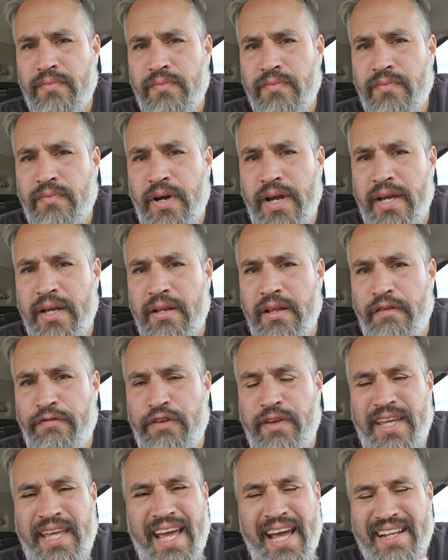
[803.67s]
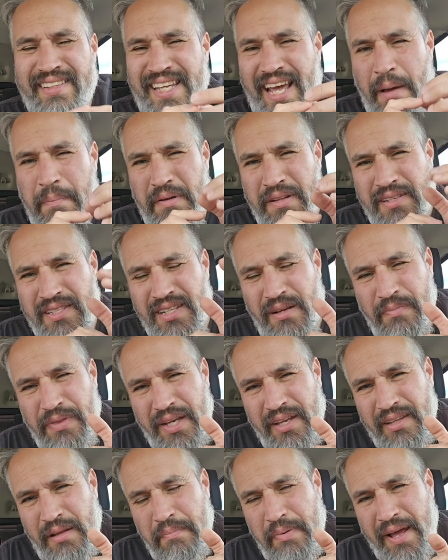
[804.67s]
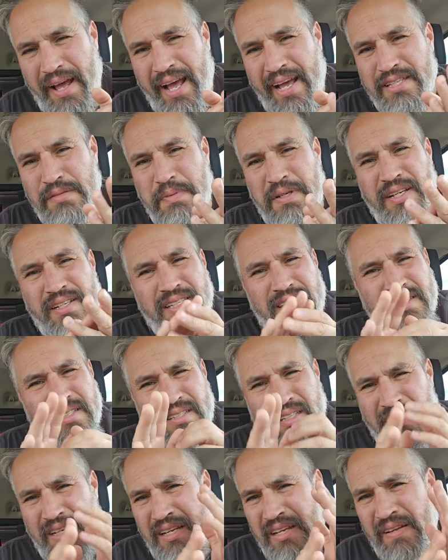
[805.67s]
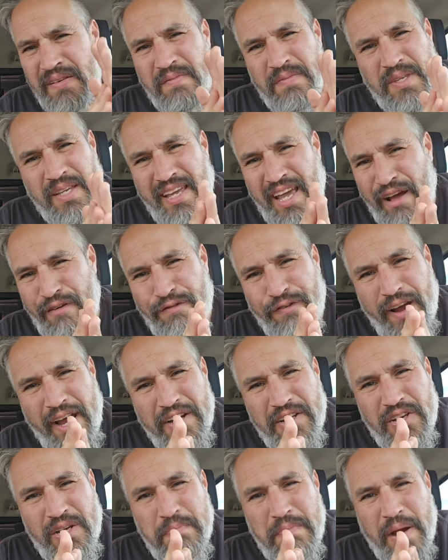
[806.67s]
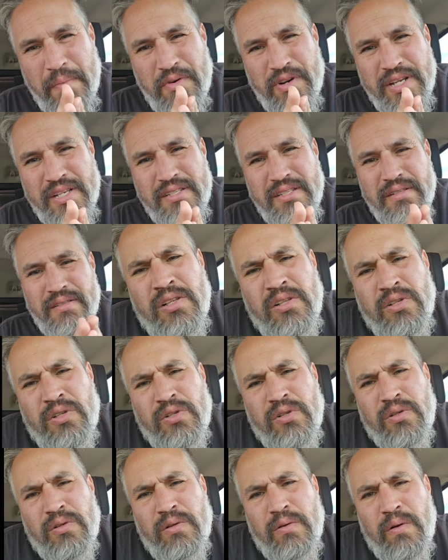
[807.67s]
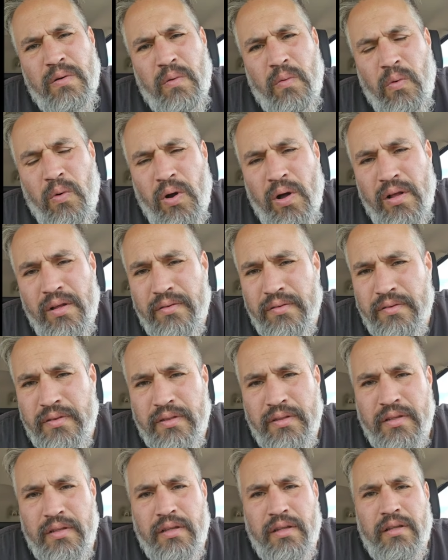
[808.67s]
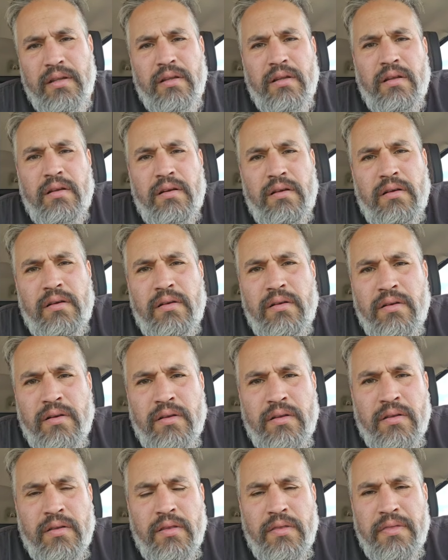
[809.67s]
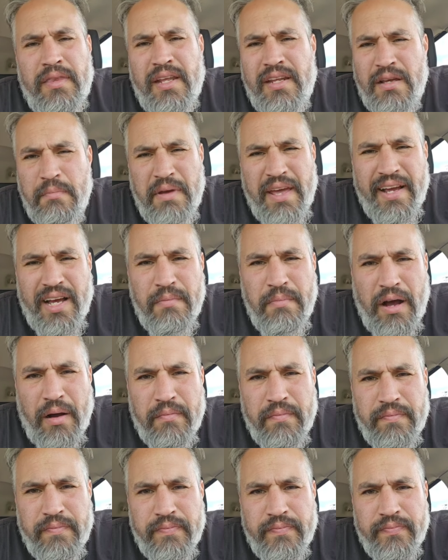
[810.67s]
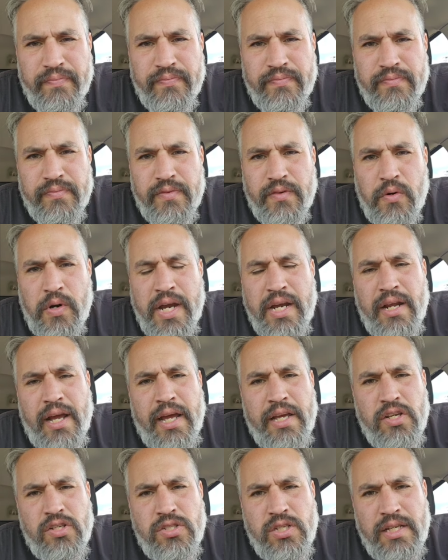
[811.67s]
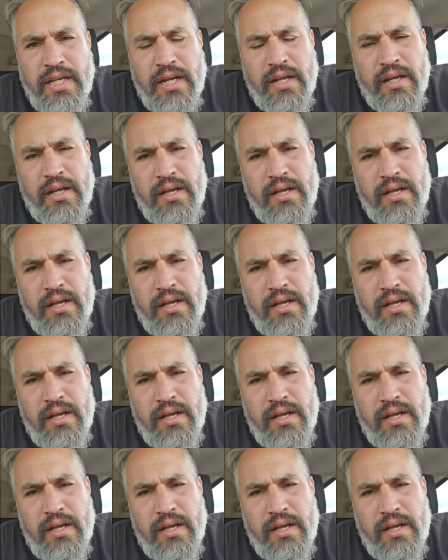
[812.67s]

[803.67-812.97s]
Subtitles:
right? If you can't tap into something in the past because it's can't find good memories, well, then you make them up, right? I used to get